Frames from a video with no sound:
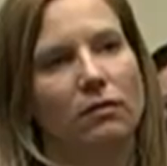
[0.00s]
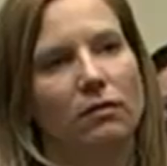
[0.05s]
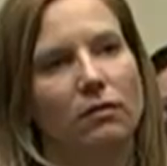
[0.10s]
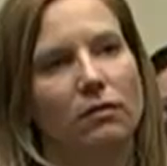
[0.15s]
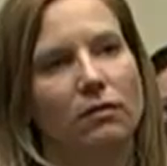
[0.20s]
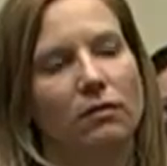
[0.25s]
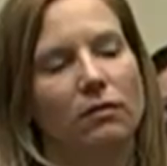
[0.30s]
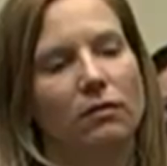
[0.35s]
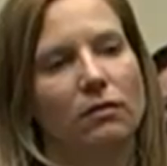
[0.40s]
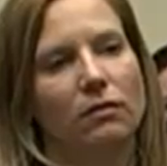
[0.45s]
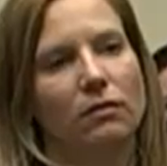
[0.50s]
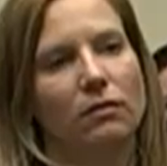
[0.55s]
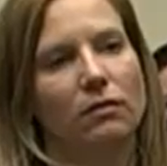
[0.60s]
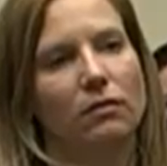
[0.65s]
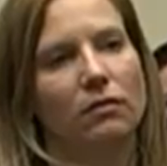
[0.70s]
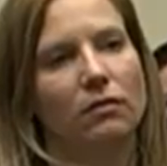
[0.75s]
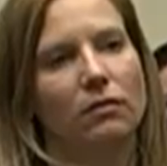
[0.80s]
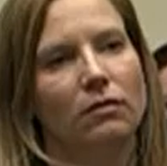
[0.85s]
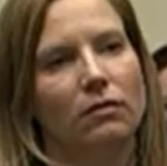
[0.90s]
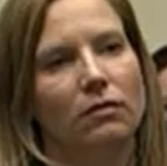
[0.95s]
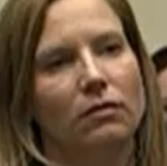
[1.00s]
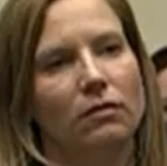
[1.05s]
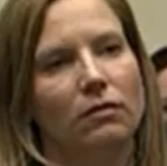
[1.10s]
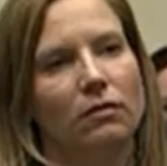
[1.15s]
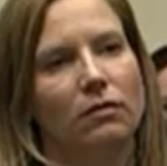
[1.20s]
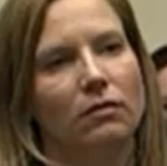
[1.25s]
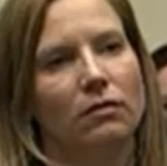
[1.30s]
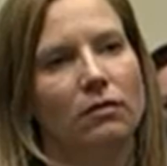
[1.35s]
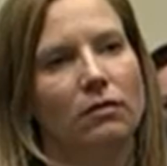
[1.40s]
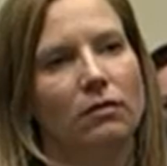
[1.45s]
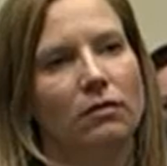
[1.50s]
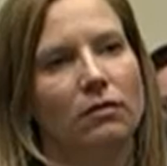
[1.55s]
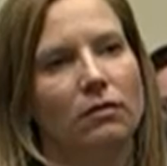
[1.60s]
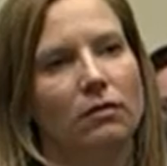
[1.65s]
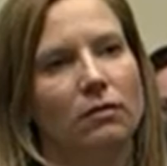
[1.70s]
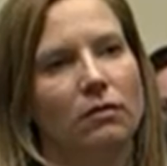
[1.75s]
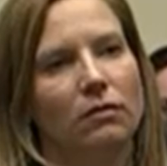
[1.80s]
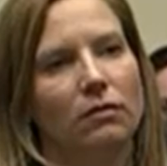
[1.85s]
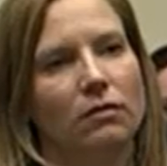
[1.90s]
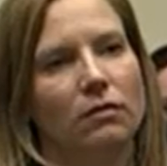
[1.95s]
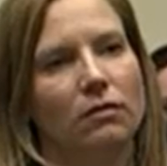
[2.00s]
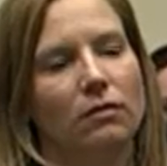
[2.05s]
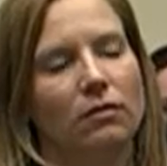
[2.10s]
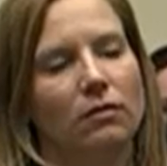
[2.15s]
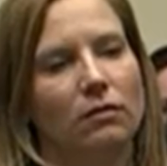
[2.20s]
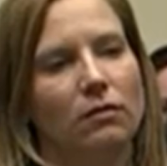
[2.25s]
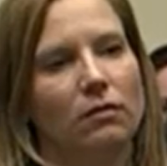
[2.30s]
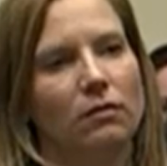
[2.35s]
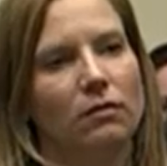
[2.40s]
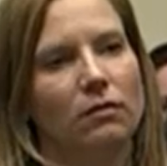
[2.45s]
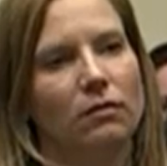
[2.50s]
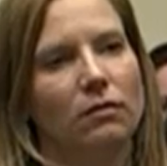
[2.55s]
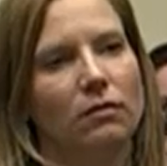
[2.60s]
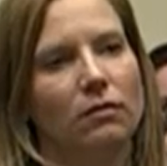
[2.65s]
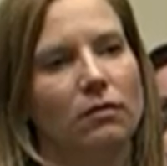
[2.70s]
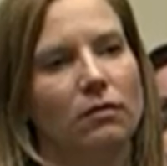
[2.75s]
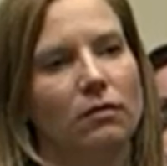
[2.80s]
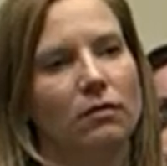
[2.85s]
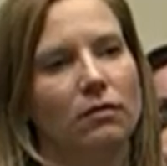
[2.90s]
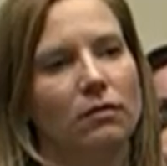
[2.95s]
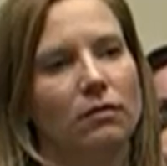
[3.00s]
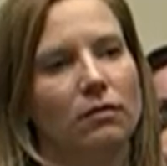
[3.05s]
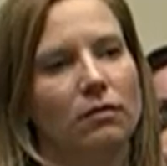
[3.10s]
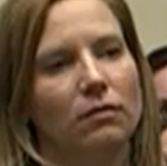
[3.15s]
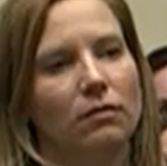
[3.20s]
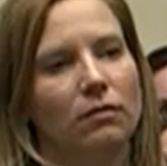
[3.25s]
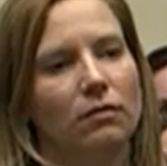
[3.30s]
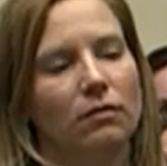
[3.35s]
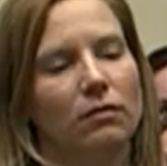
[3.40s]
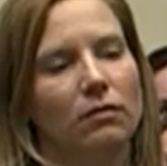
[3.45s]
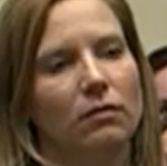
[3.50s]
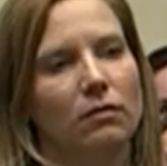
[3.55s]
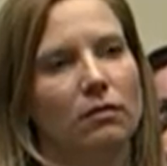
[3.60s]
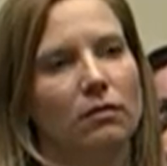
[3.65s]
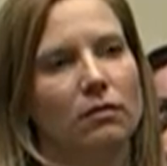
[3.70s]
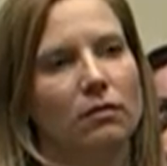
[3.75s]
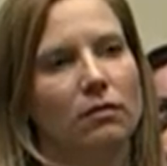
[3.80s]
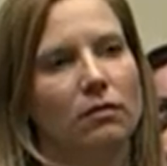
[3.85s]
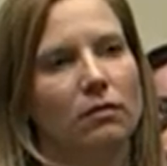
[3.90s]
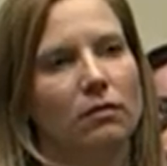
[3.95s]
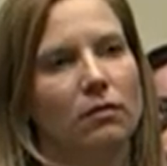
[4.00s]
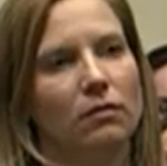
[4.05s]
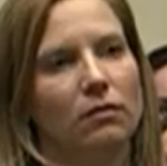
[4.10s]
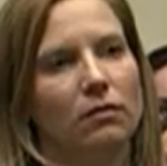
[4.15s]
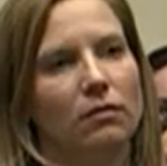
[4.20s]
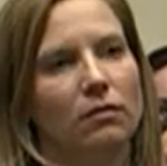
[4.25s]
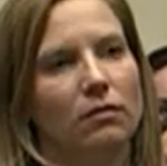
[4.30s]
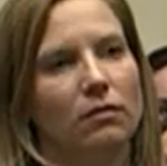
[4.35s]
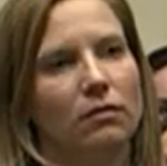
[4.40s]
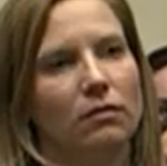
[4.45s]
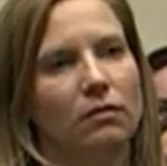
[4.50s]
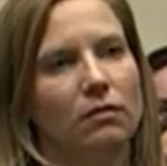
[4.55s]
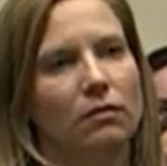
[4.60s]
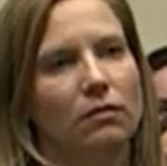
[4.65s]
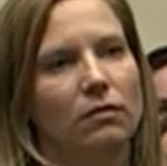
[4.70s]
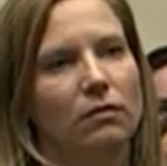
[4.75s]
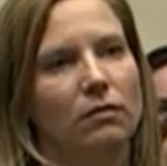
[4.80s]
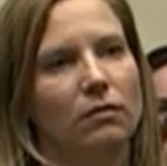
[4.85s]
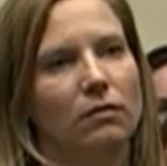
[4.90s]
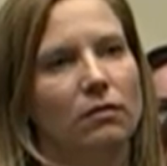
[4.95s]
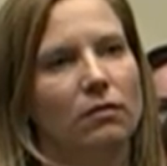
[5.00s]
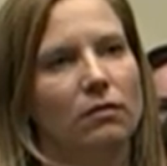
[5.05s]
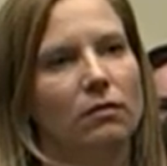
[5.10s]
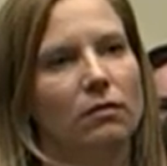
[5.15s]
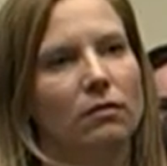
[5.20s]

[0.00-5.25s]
The person shown says nothing.